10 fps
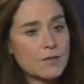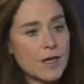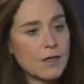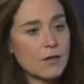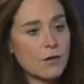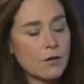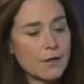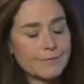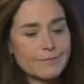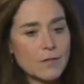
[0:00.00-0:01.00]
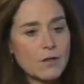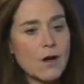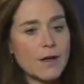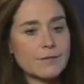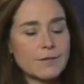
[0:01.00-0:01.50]
taking our
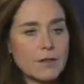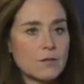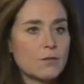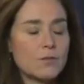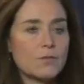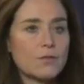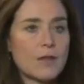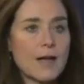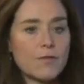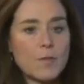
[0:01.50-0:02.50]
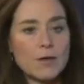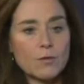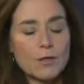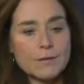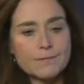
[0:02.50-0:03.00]
non, for lack of a better
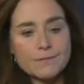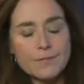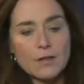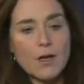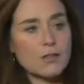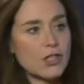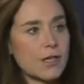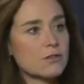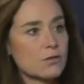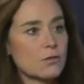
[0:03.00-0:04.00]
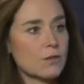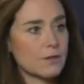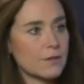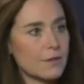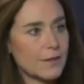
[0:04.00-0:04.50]
word, non-chain
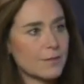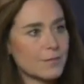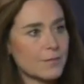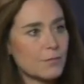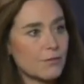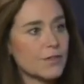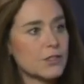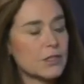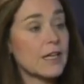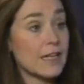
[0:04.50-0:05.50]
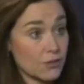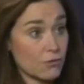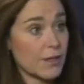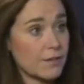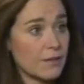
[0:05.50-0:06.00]
store provision and
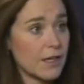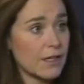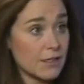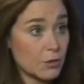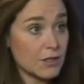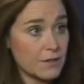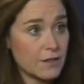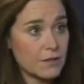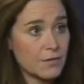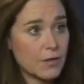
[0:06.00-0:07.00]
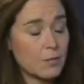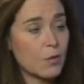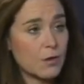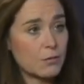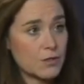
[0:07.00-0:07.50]
strengthening it, which I think is very
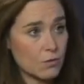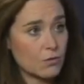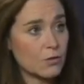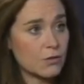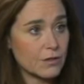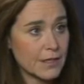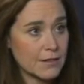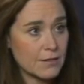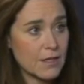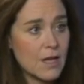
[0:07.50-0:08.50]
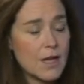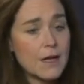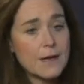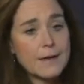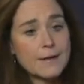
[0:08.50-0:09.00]
important. We sort of learned a lesson.
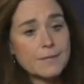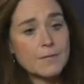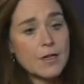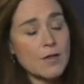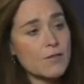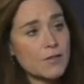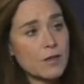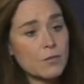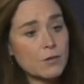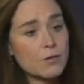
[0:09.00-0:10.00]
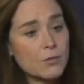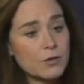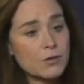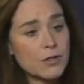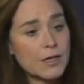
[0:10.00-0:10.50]
The other thing
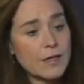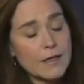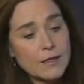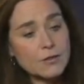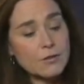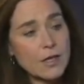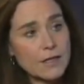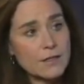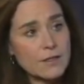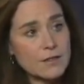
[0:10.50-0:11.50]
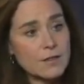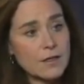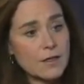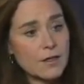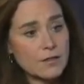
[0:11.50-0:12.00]
we're looking at, Andrew and I at least,
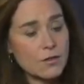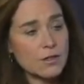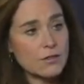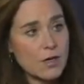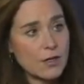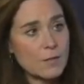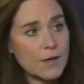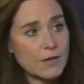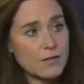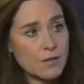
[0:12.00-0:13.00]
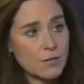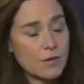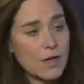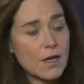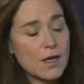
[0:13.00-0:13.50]
are starting to talk about is some of